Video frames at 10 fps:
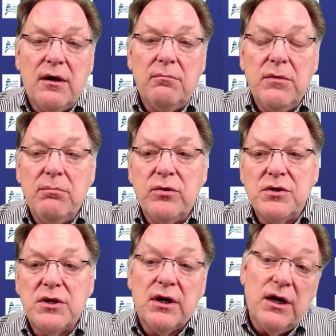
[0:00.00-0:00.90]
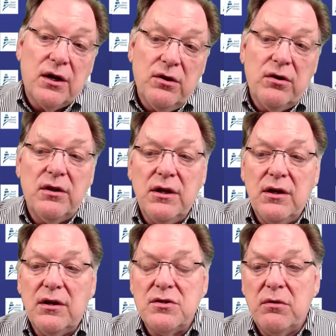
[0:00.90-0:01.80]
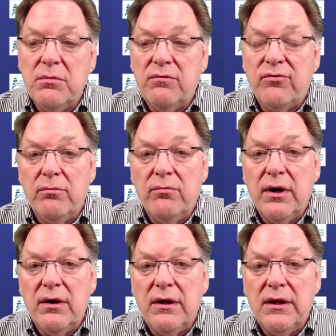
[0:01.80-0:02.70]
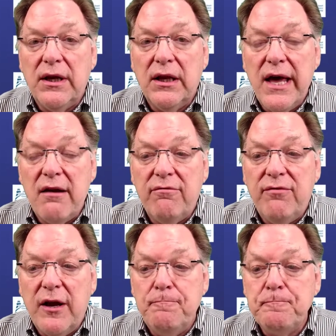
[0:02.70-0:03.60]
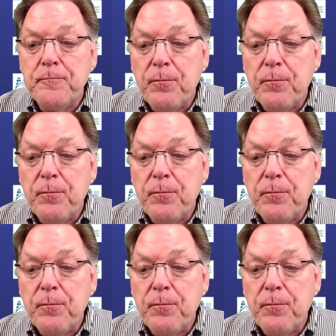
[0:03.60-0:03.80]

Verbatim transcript: members, including the gentleman from the Atlanta Fed,